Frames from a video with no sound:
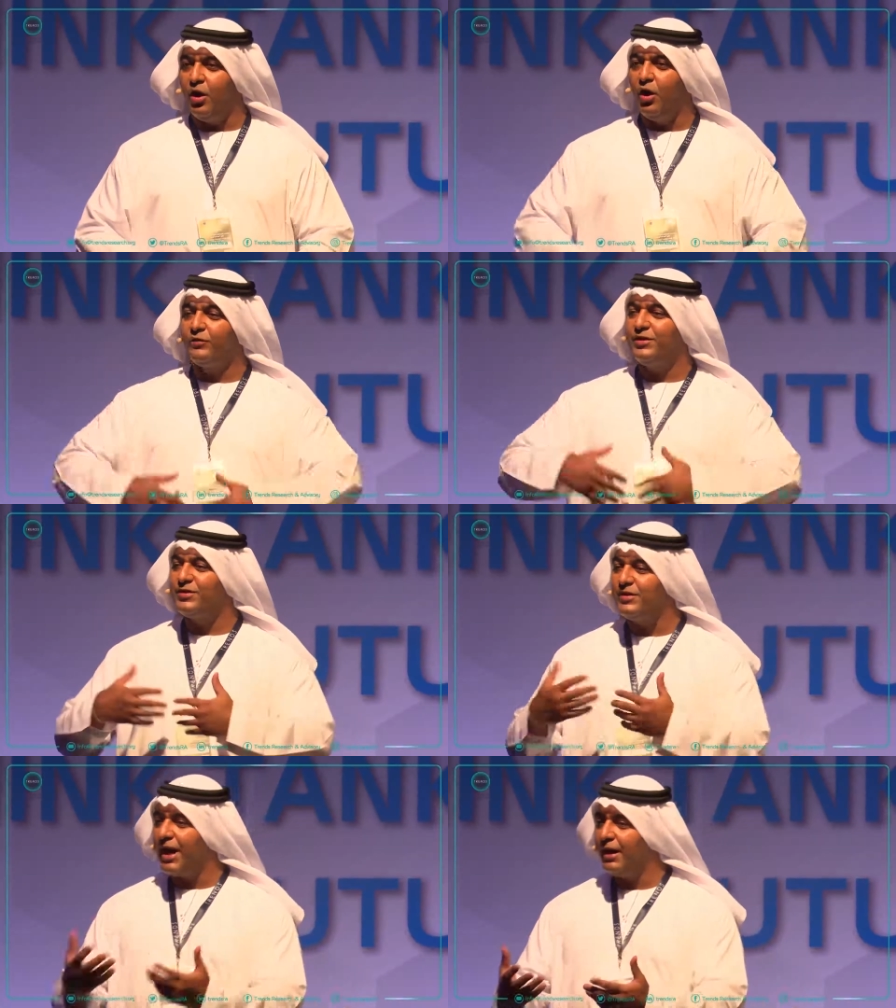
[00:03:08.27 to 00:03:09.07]
of
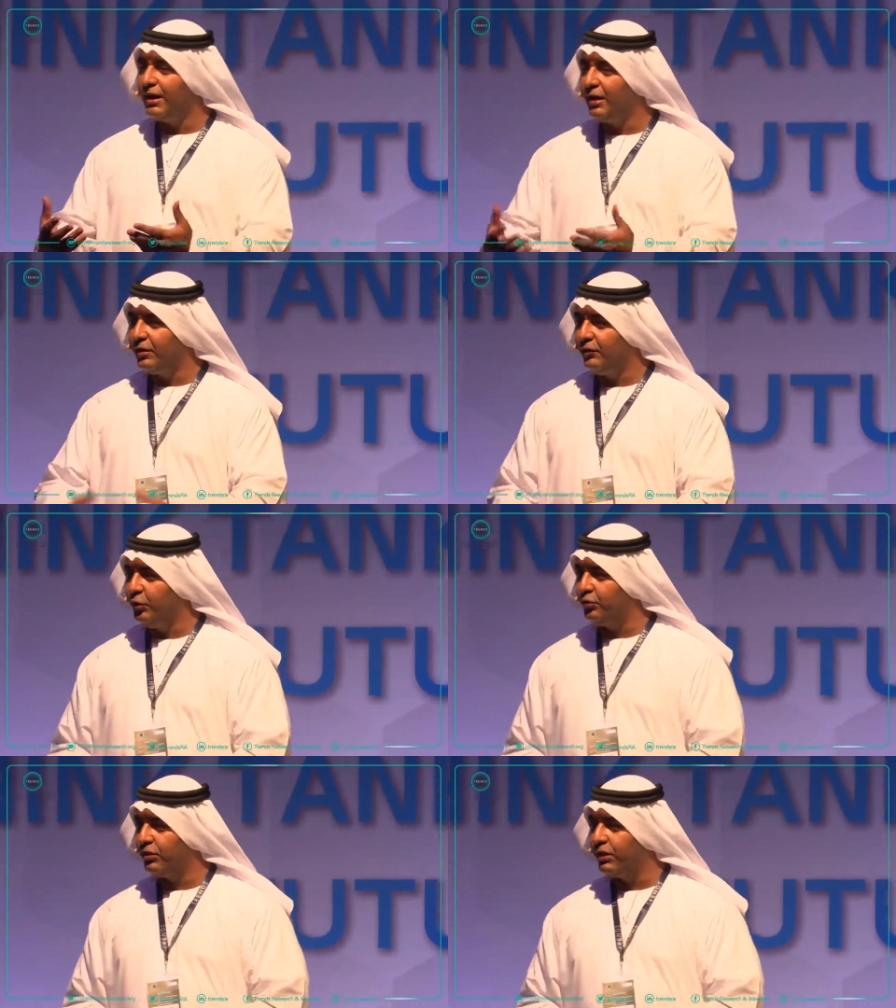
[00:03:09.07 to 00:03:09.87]
designing the
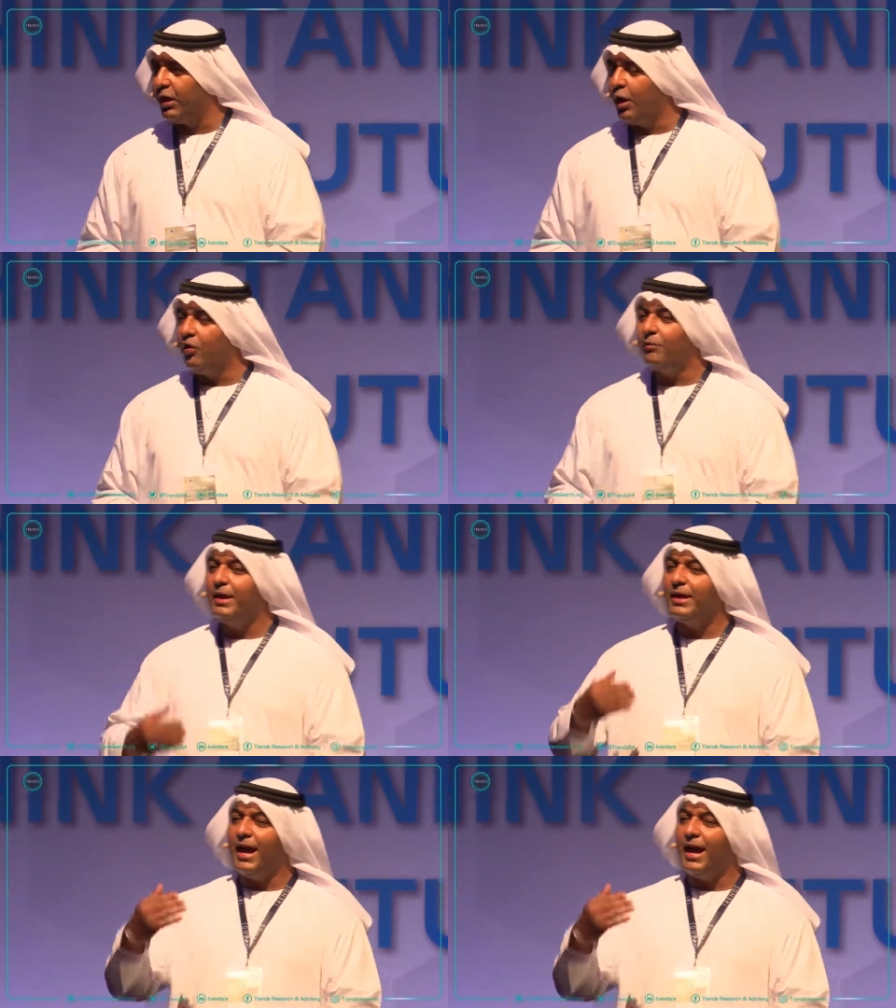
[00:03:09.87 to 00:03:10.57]
future, of being